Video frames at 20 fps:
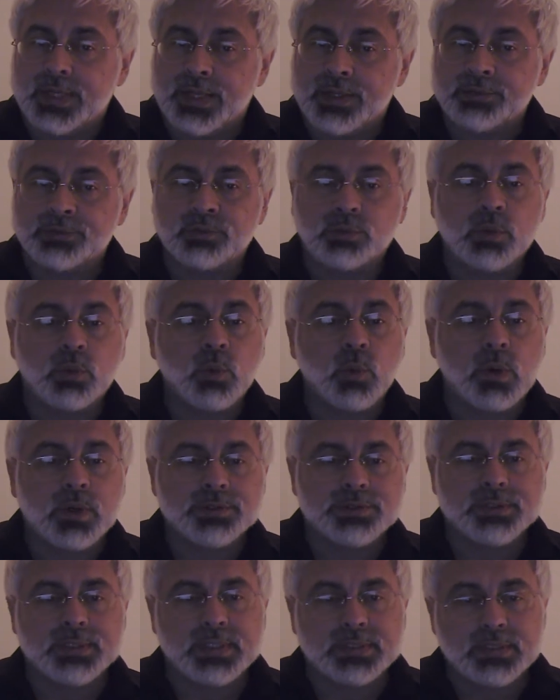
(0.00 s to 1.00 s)
answer
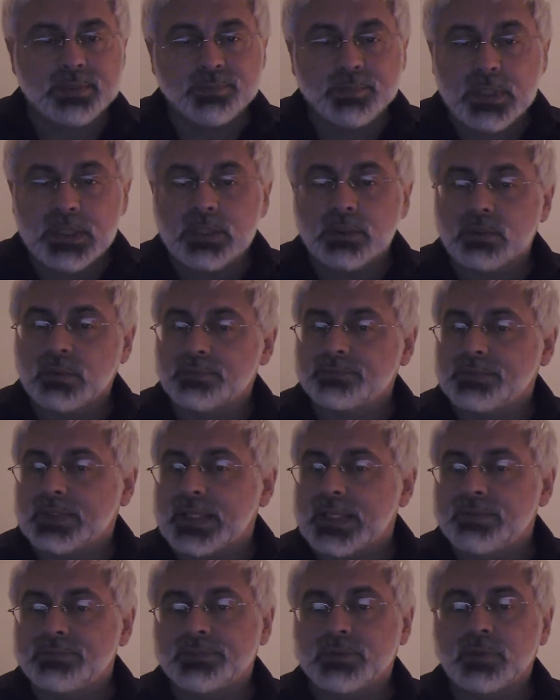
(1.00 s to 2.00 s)
was that the meaning of
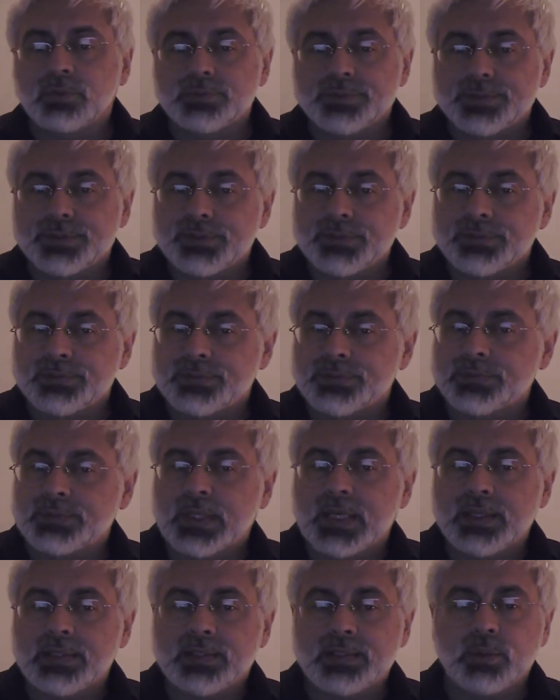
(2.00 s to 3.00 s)
life
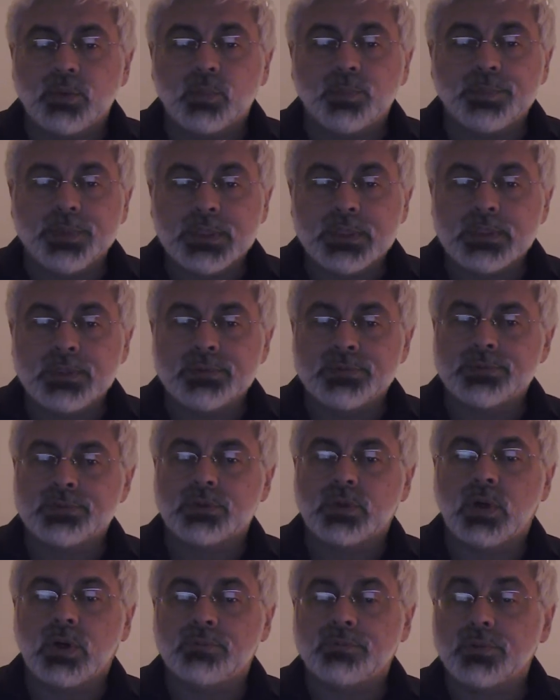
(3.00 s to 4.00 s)
consists in the
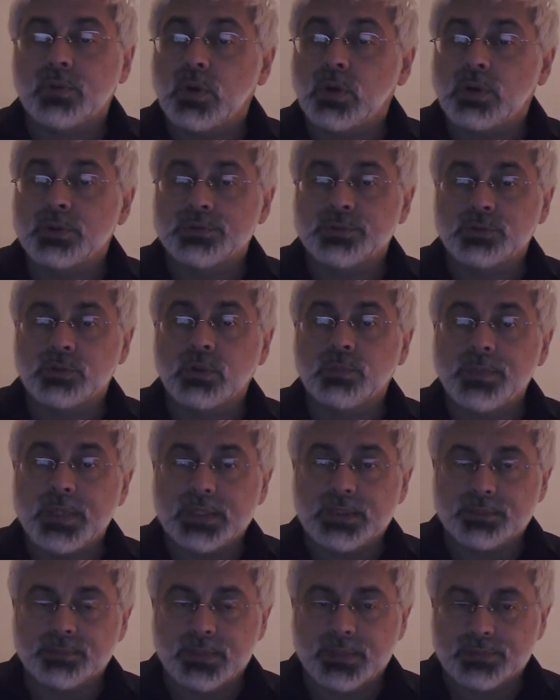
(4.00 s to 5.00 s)
obedience of God's
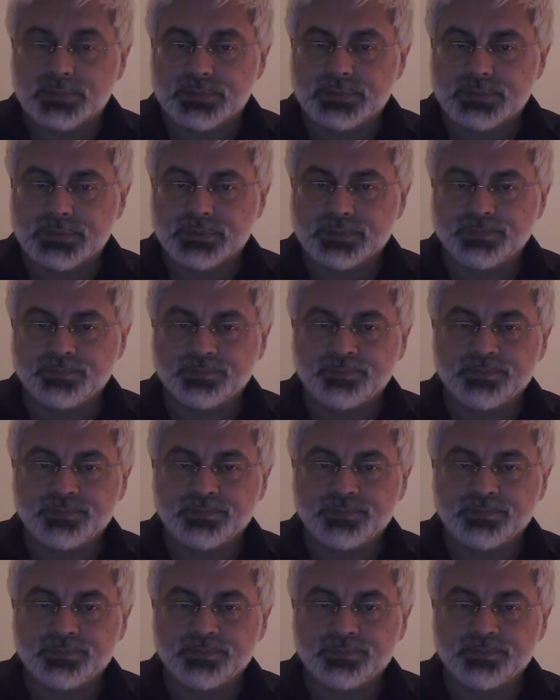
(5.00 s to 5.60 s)
commandments.